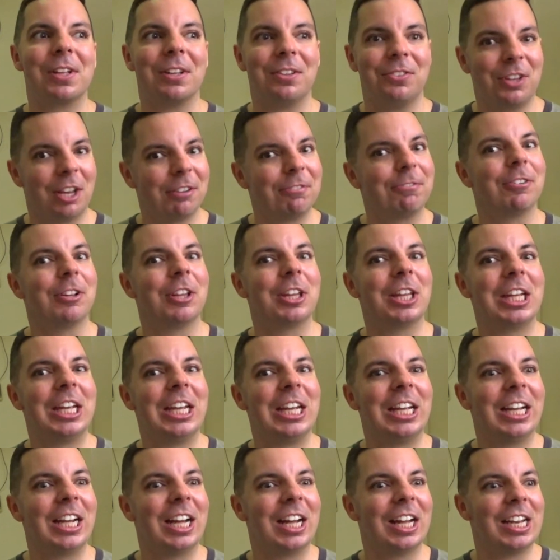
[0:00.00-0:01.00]

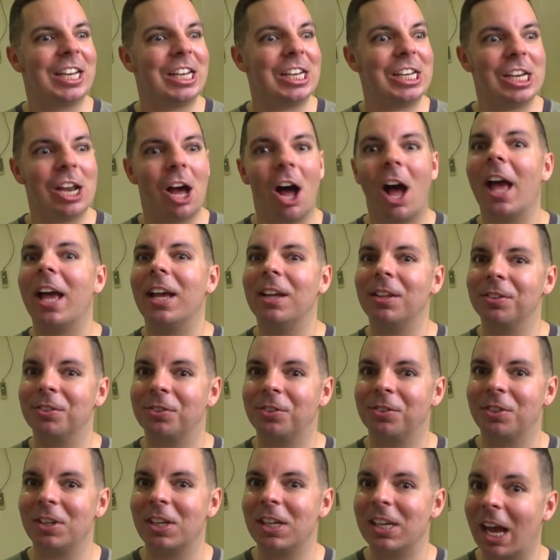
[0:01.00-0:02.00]
definitely not
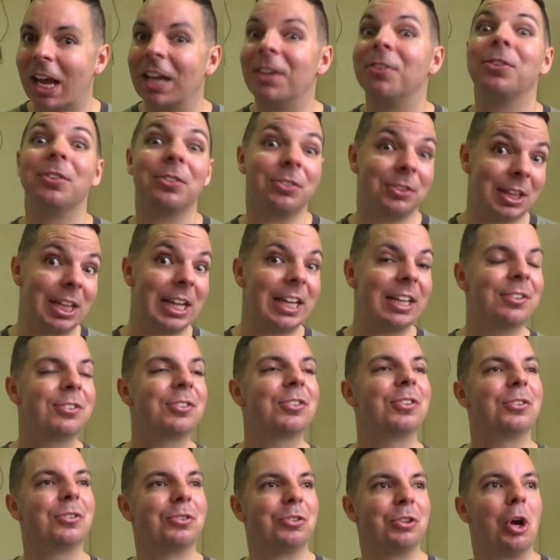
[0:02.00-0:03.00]
as nice as this.
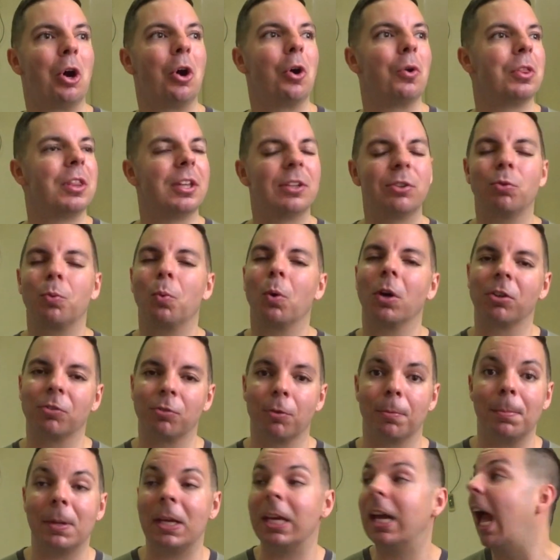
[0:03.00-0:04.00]
So this works
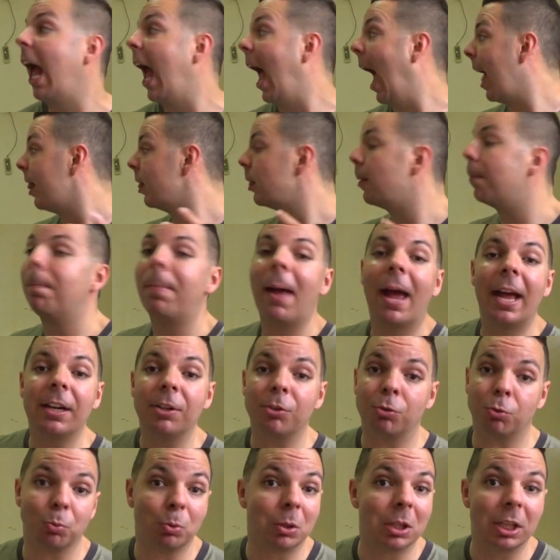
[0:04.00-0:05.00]
for me. And the bed
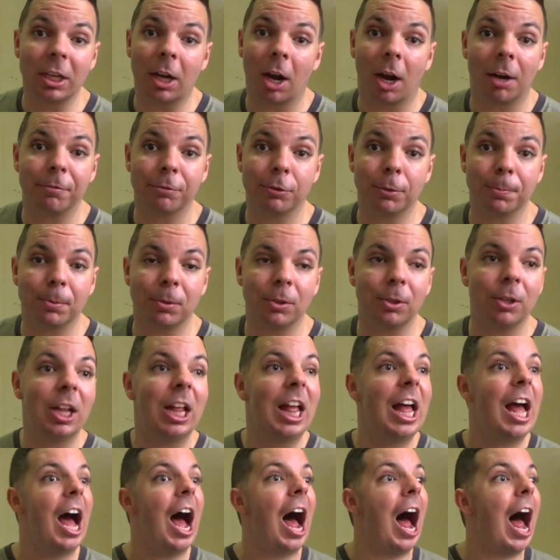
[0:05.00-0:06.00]
is really comfortable.
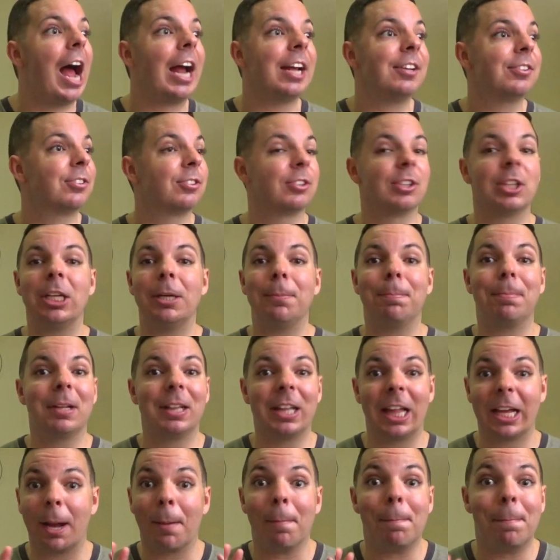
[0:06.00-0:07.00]
I
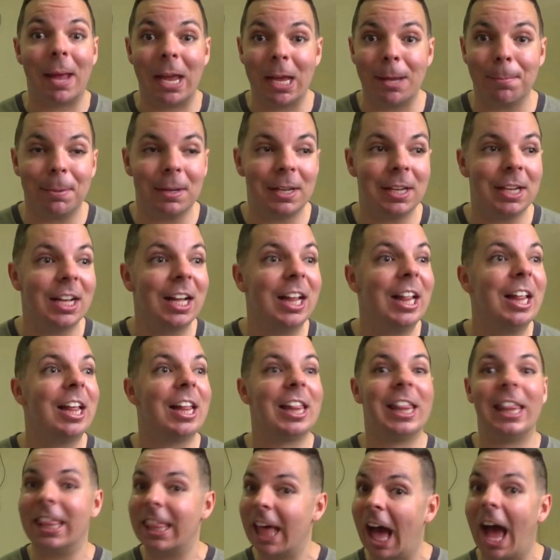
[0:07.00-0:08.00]
sleep like a baby.
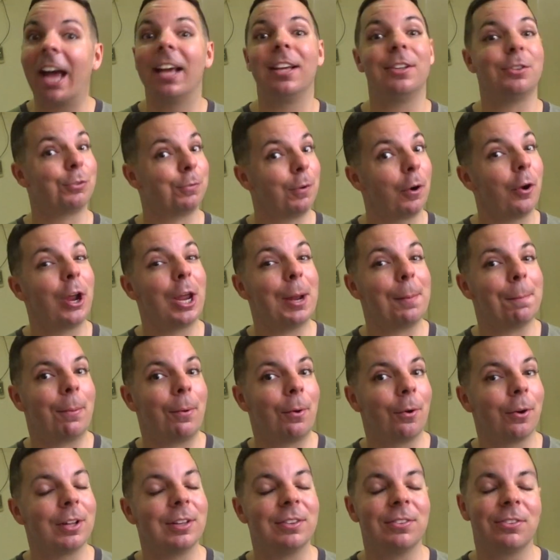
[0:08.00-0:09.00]
That is very
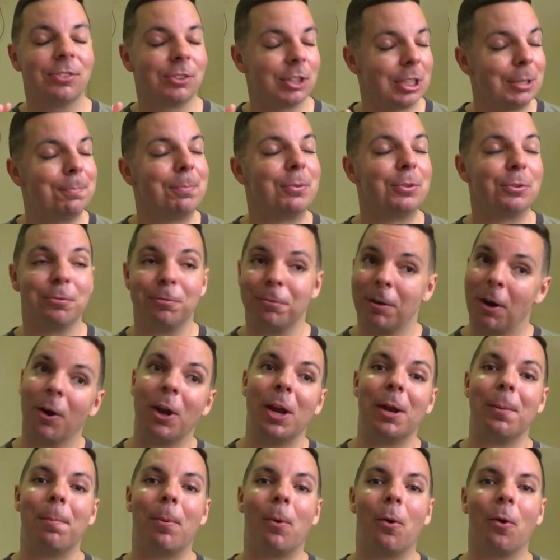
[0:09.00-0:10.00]
important. Sleep is
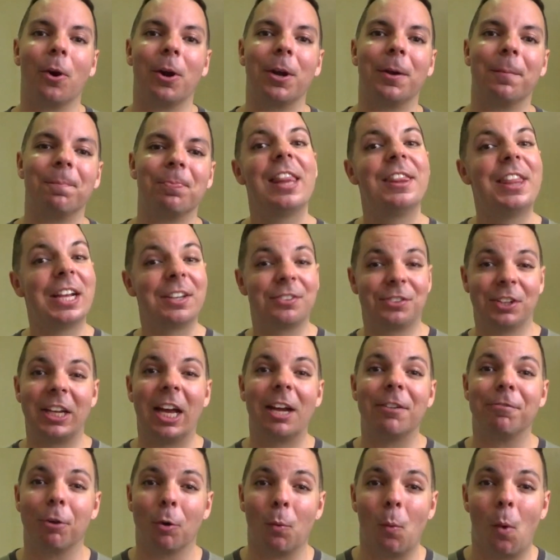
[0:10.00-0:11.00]
very important. Thanks
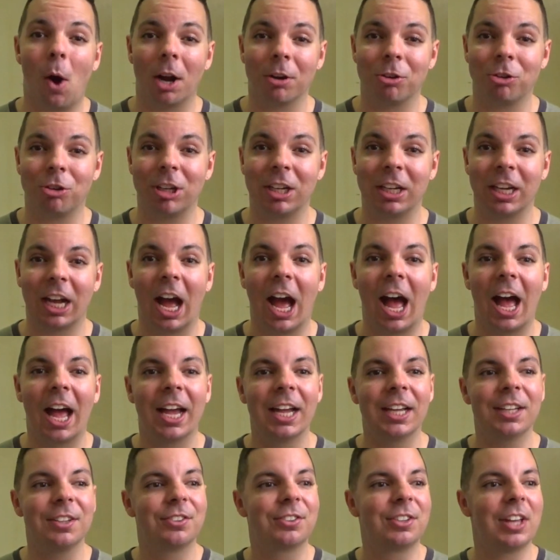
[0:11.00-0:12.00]
again for watching,
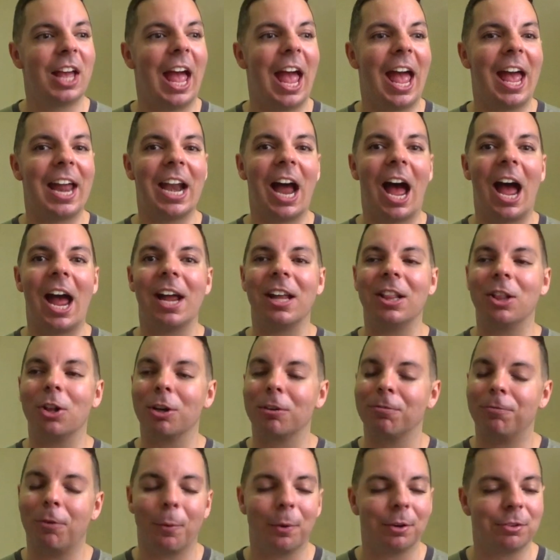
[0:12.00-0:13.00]
guys. And I
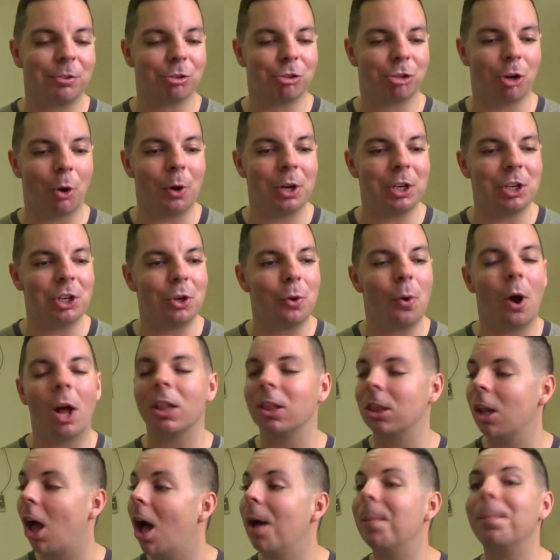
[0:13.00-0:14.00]
look forward to showing you a
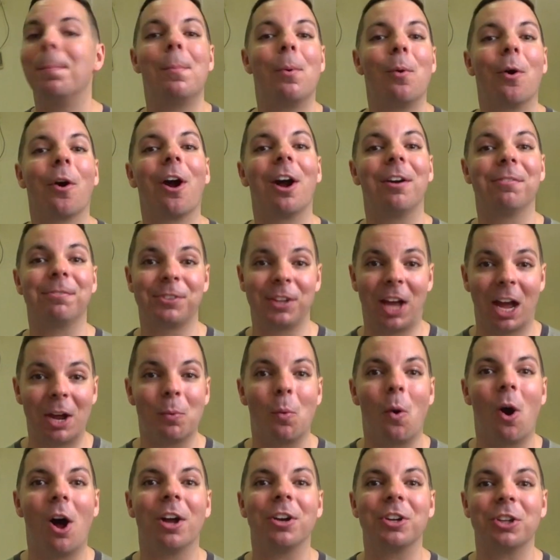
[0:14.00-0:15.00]
lot more of
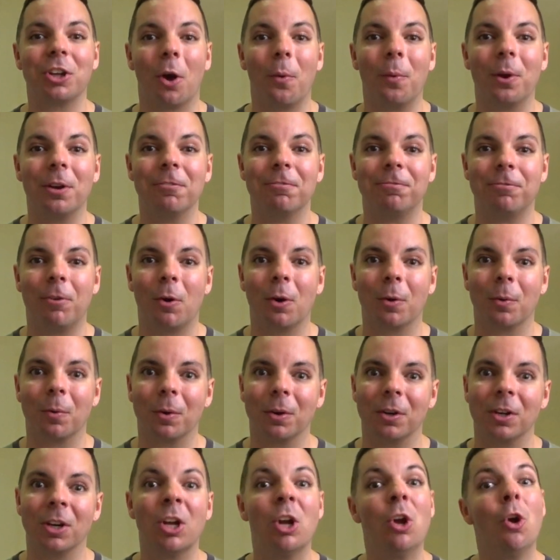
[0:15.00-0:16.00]
Taiwan going
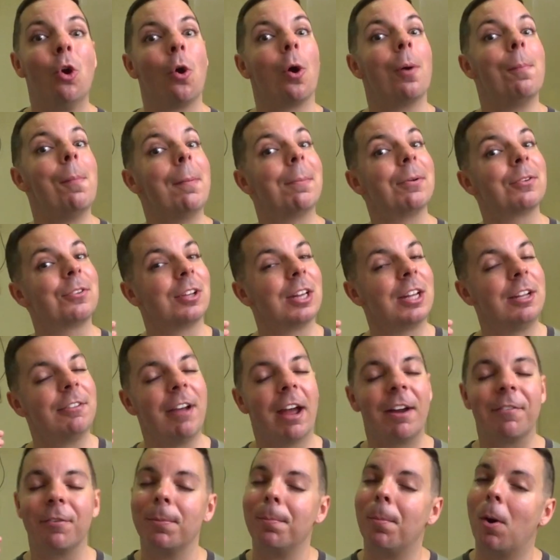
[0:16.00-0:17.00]
forward. Remember to live
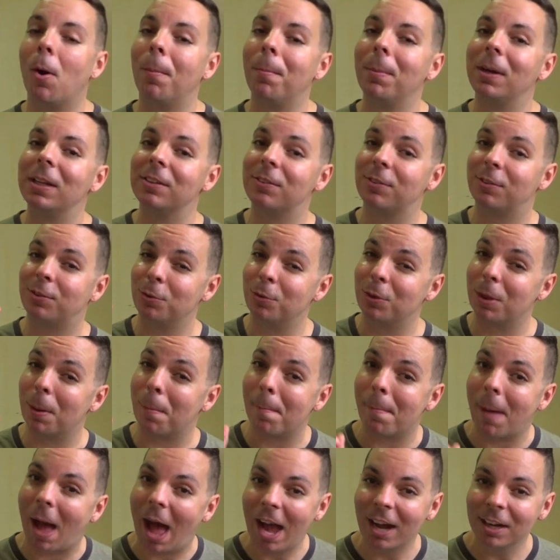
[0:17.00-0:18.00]
every moment to the
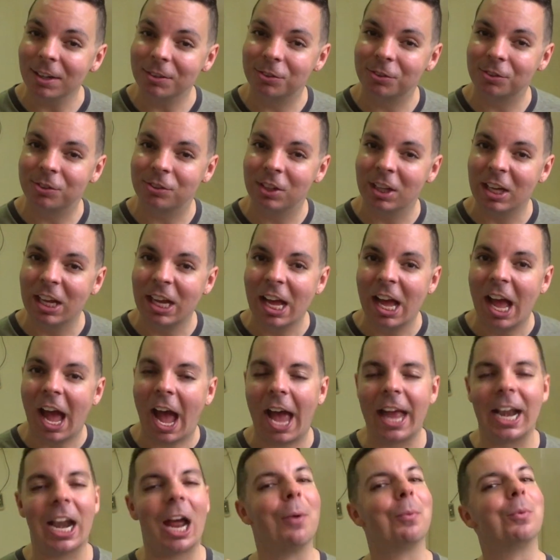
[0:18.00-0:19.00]
max.
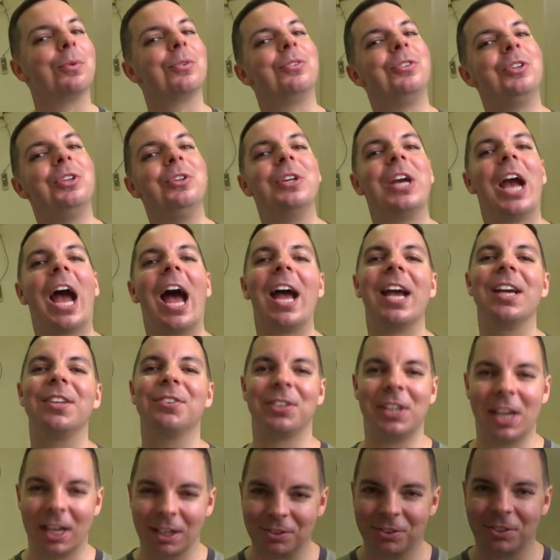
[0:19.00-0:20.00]
And I will see you
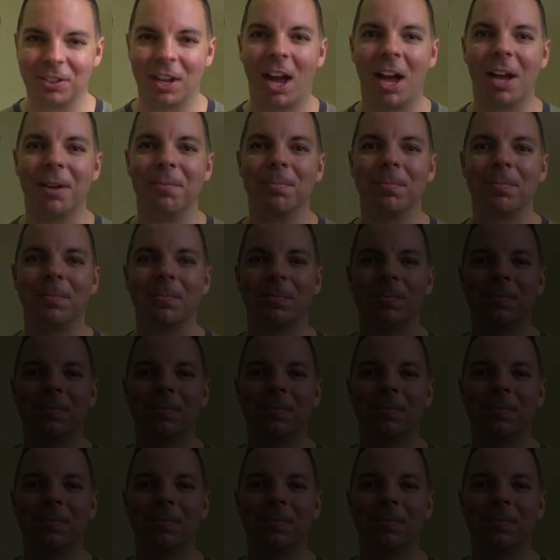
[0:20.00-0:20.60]
guys next time.